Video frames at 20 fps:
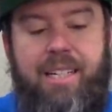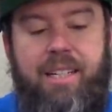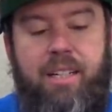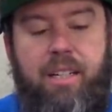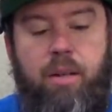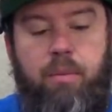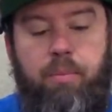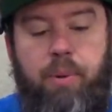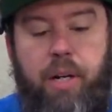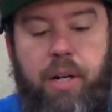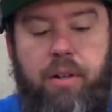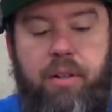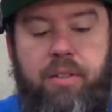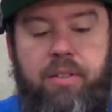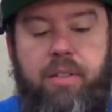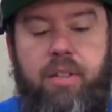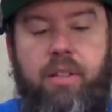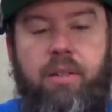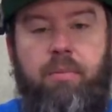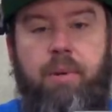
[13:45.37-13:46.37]

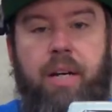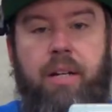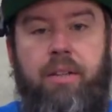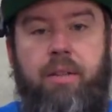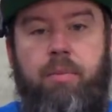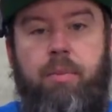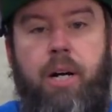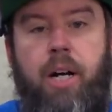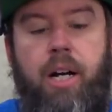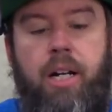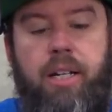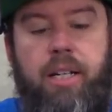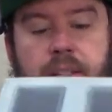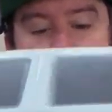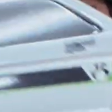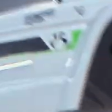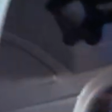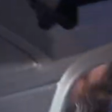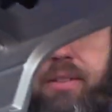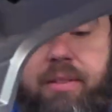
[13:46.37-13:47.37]
comparison about the
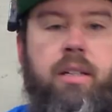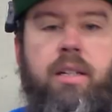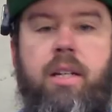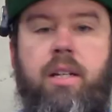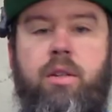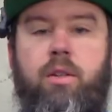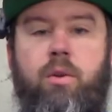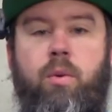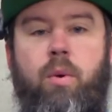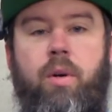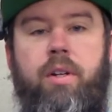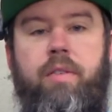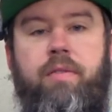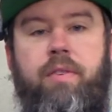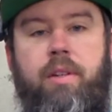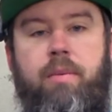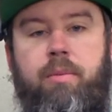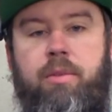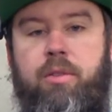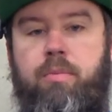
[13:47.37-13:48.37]
bodies. Neither one
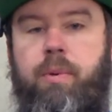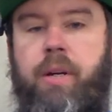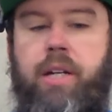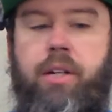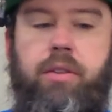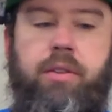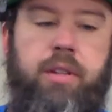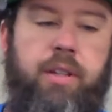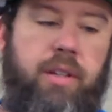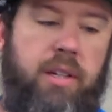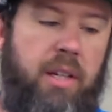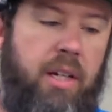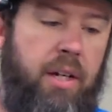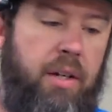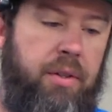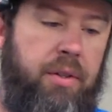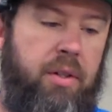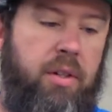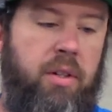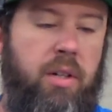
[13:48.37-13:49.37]
of them is better than the
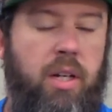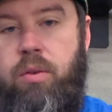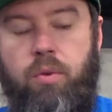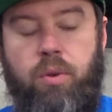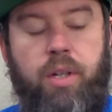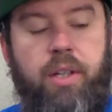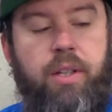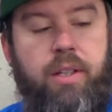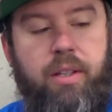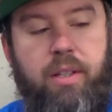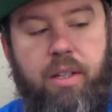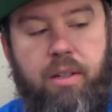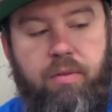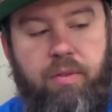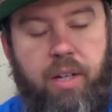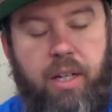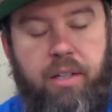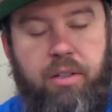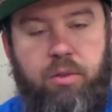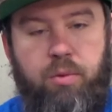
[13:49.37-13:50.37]
other. Really the
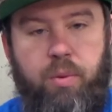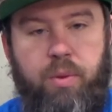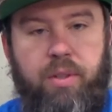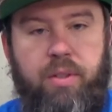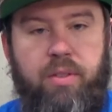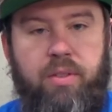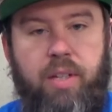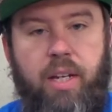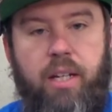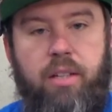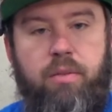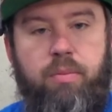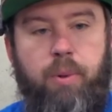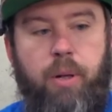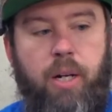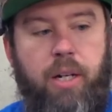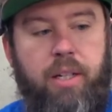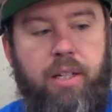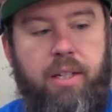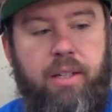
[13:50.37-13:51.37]
advantage with the stance
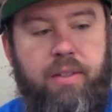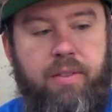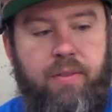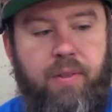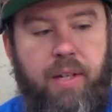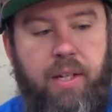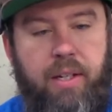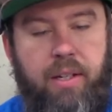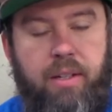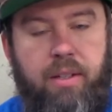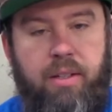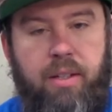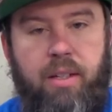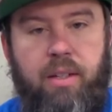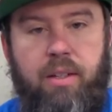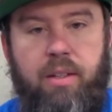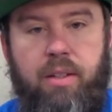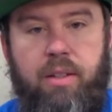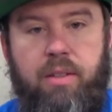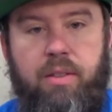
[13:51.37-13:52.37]
body is that it
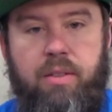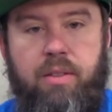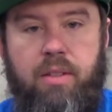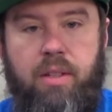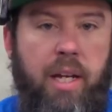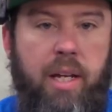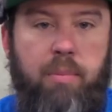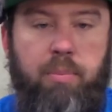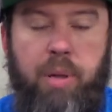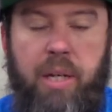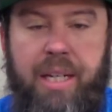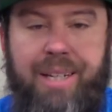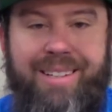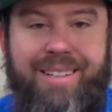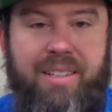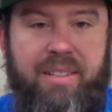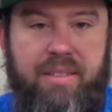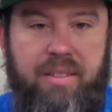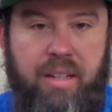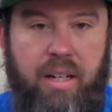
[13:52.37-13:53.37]
is a
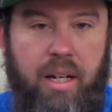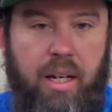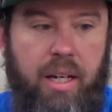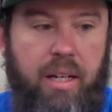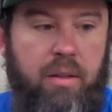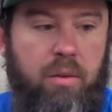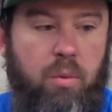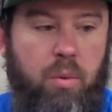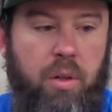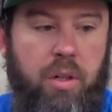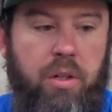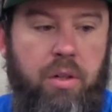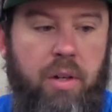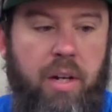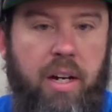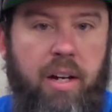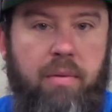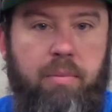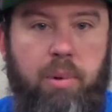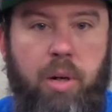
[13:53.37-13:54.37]
pin design where you
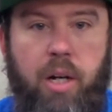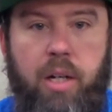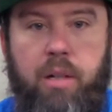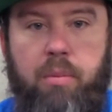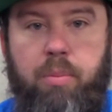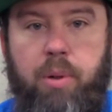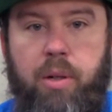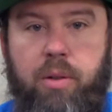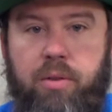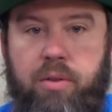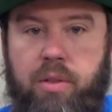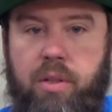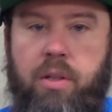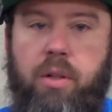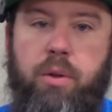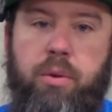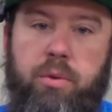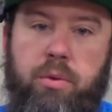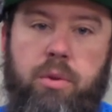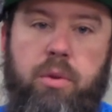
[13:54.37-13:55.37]
have body posts that
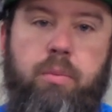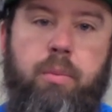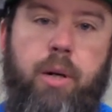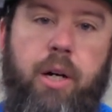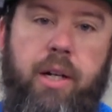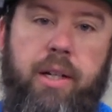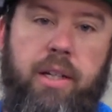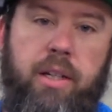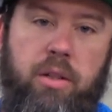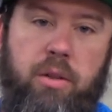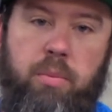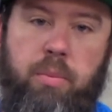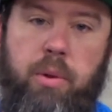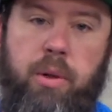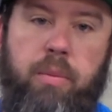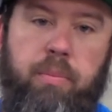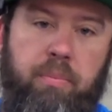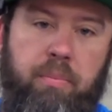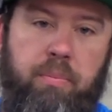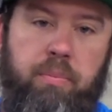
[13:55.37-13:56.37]
go through the body and you
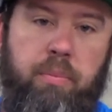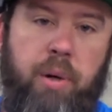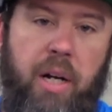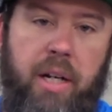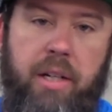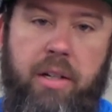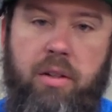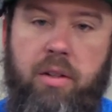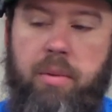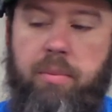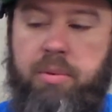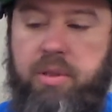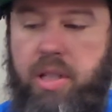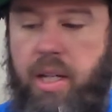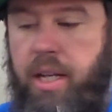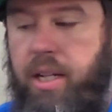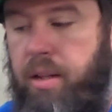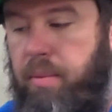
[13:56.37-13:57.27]
put body clips in